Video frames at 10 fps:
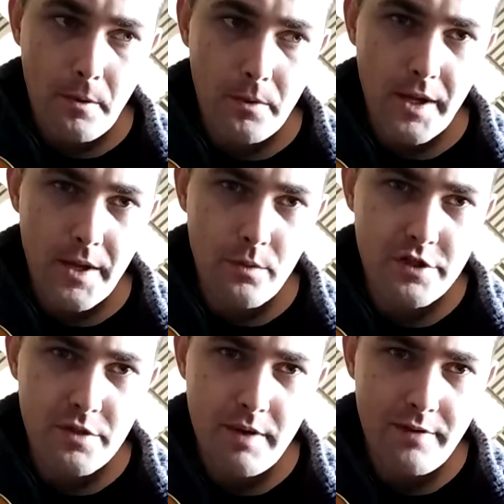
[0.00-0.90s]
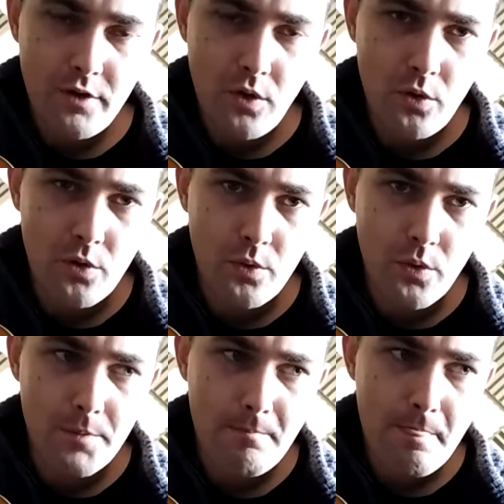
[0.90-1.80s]
okay, which is a bit of an awkward
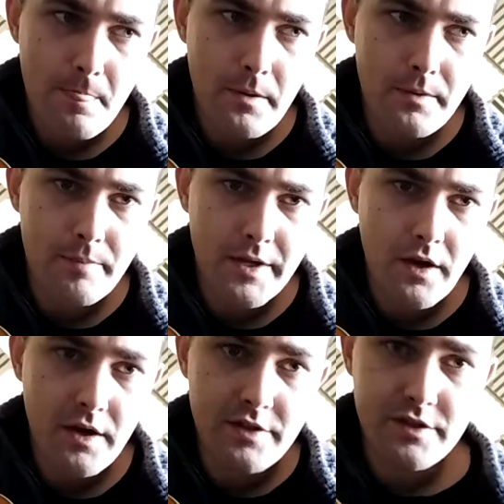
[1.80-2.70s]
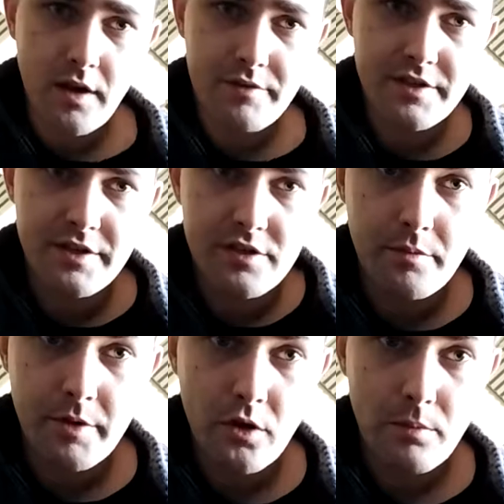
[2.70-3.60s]
one because obviously it's going
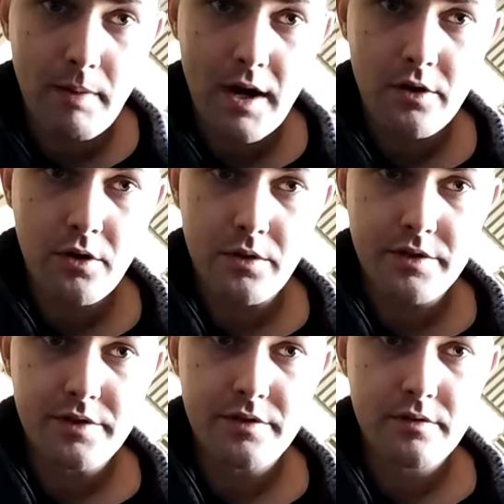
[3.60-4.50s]
to be all bar chords.